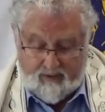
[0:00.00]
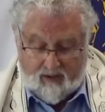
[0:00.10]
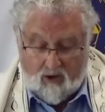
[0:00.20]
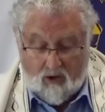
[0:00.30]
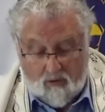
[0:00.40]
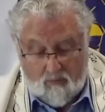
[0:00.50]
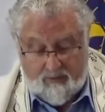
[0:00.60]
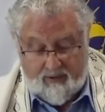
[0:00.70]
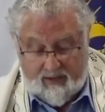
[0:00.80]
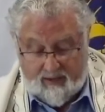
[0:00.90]
along
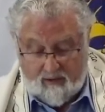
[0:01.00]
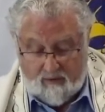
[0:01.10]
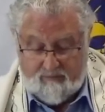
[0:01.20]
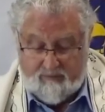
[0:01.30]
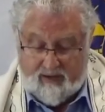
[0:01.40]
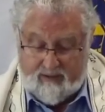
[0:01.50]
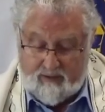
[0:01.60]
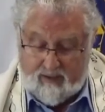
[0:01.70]
with Yaakov and